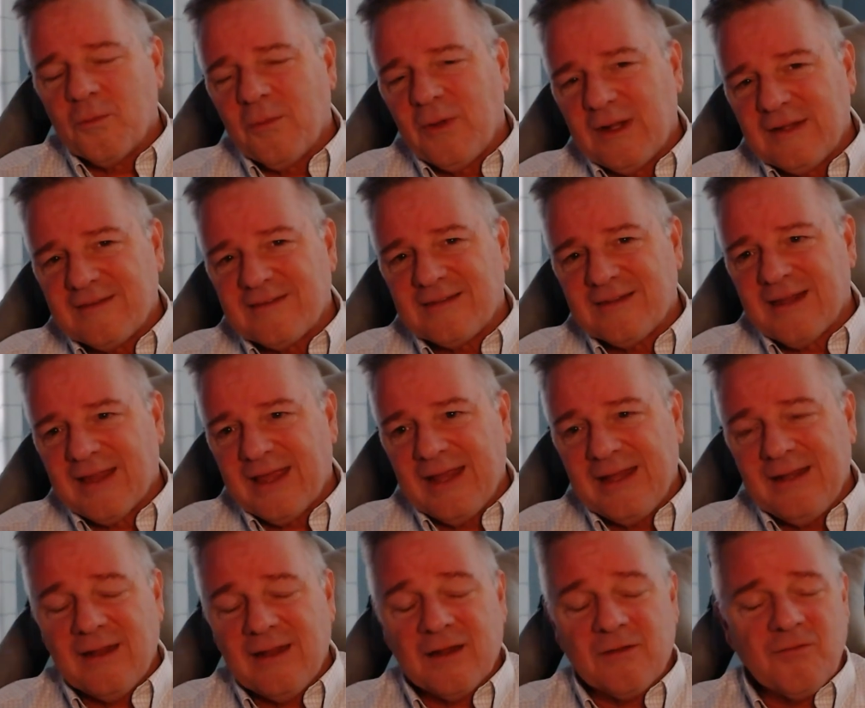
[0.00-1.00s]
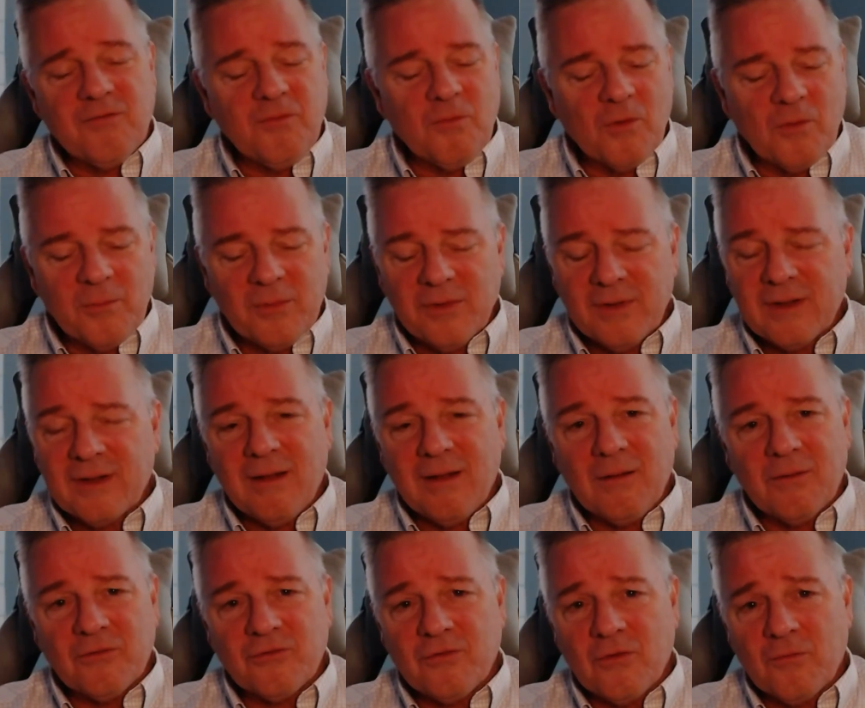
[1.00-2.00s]
months late and $4 million
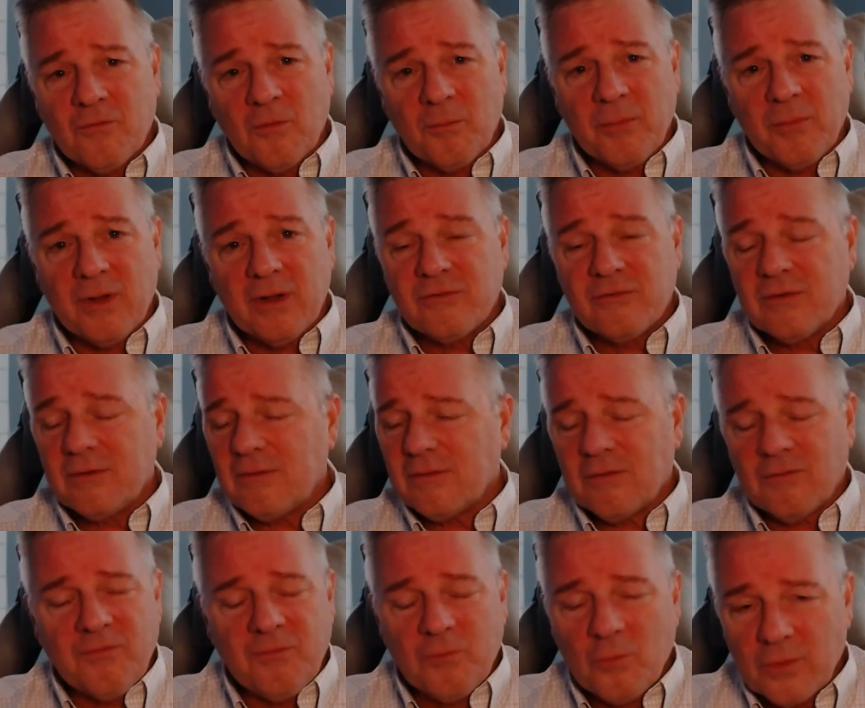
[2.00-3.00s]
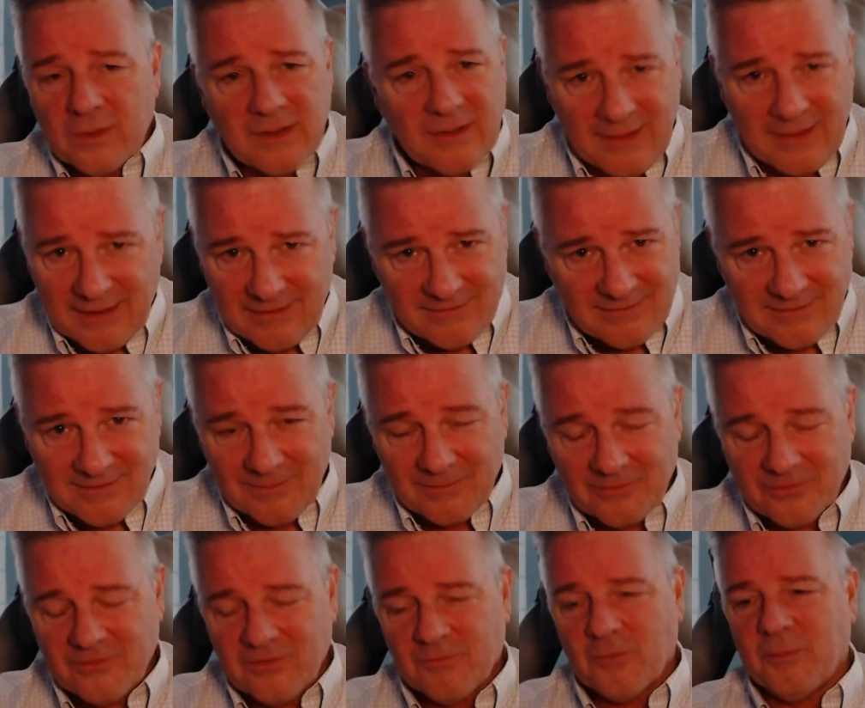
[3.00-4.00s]
over budget or $40,000
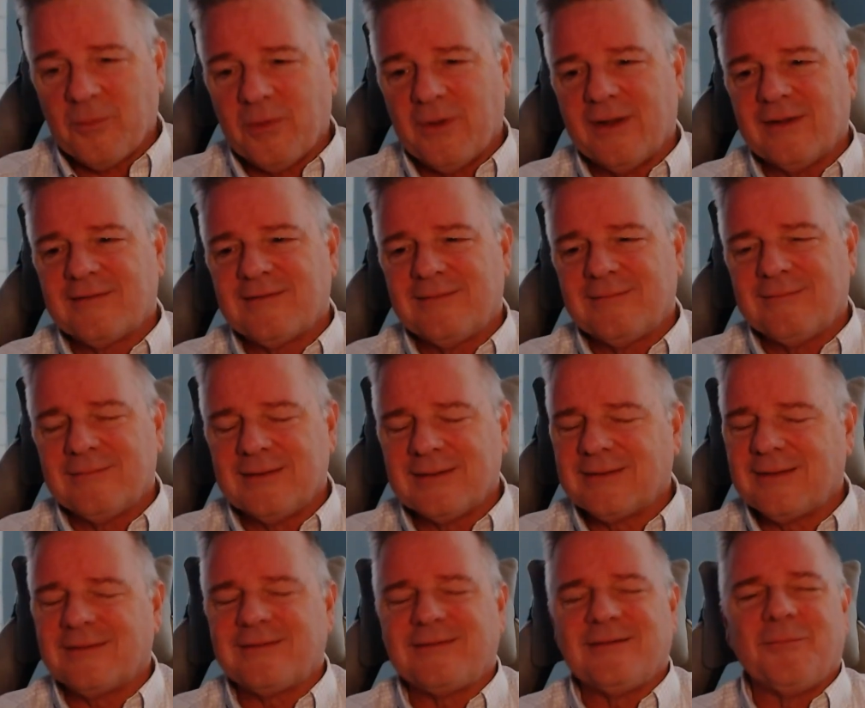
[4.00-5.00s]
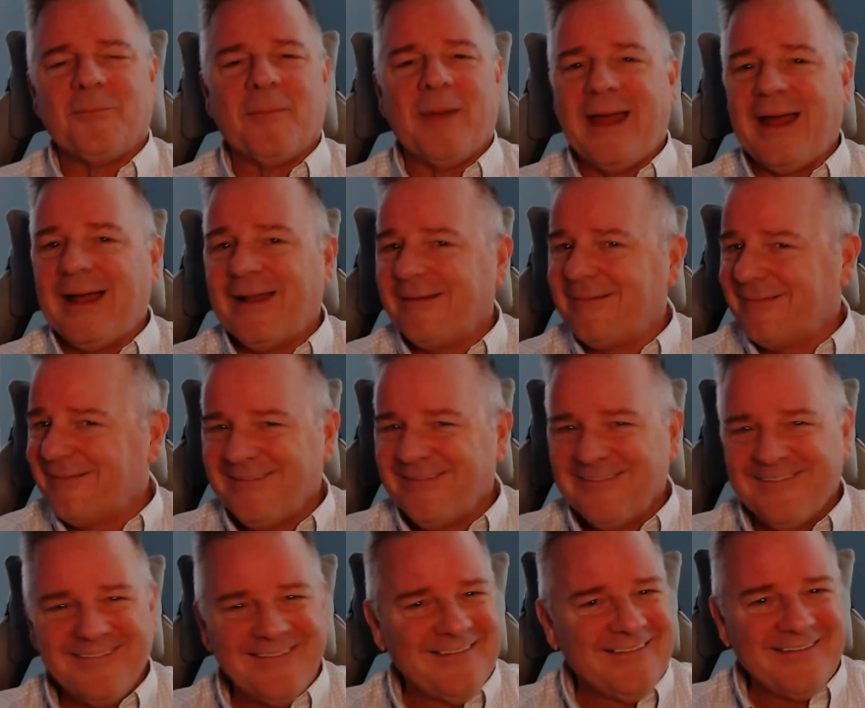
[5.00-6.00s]
over budget, it doesn't matter.
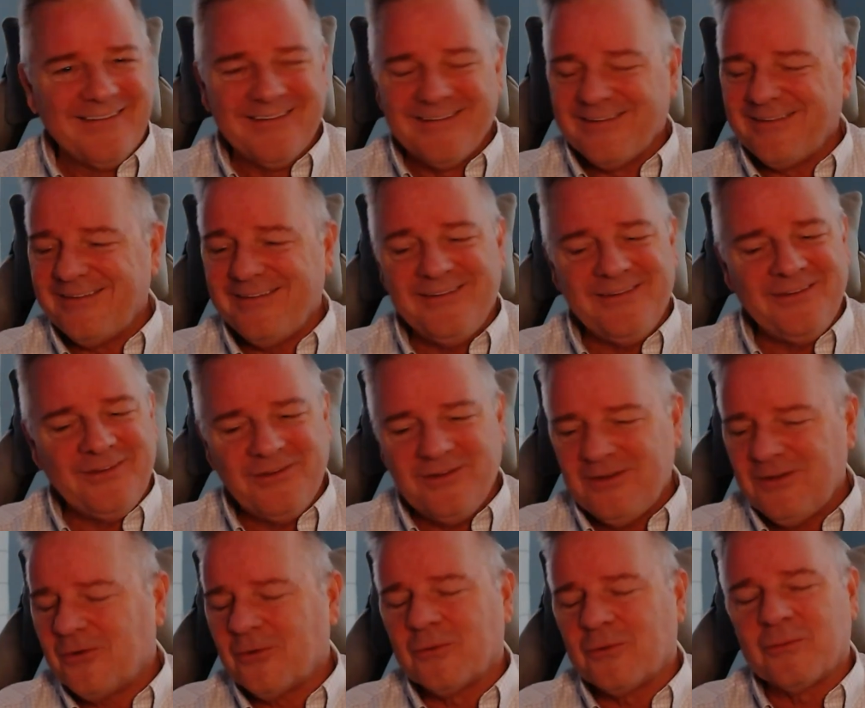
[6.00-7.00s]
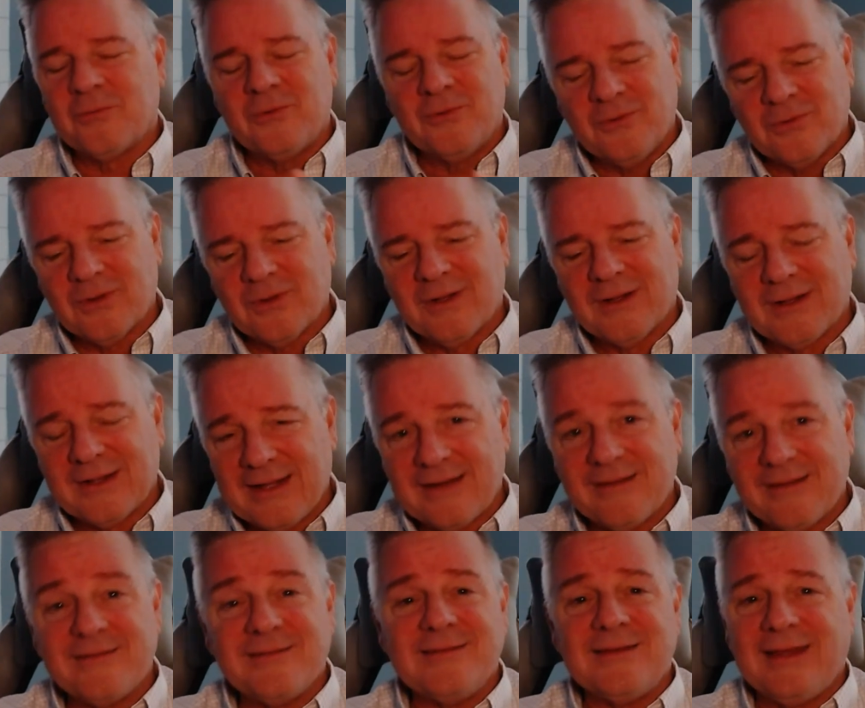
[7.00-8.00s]
You're looked at
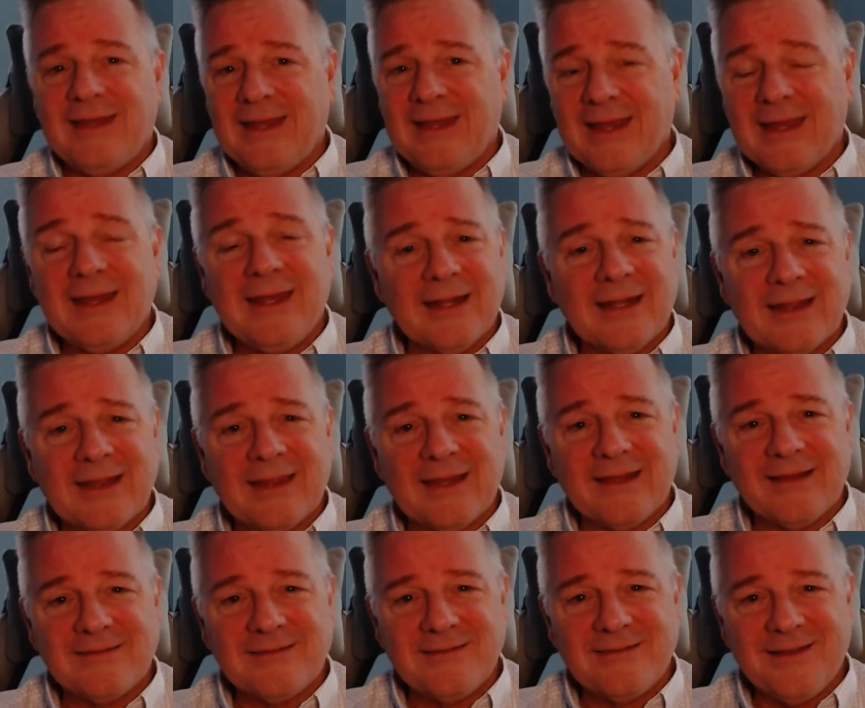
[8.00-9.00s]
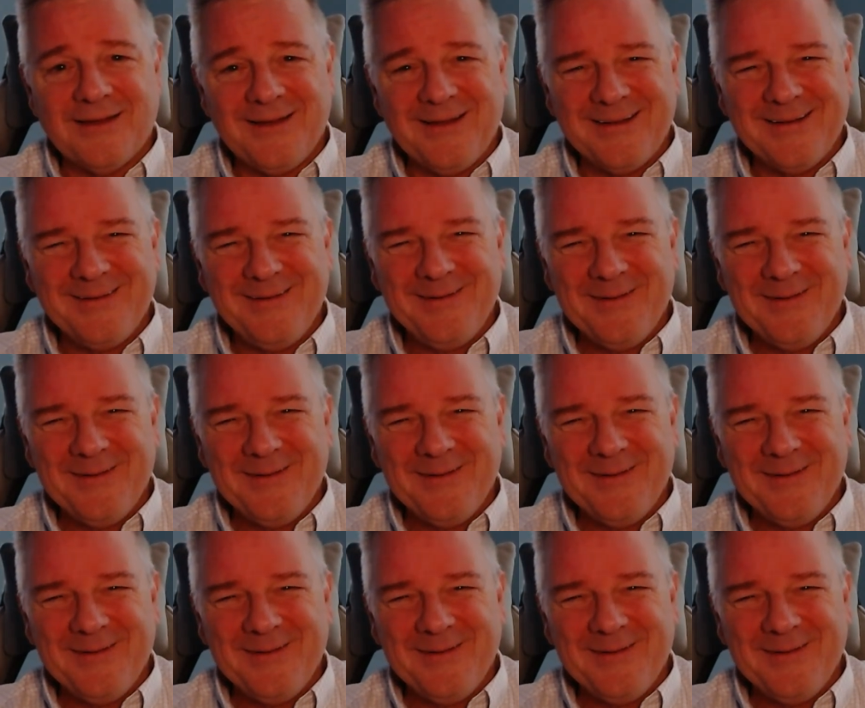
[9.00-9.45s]
as you can't get things done.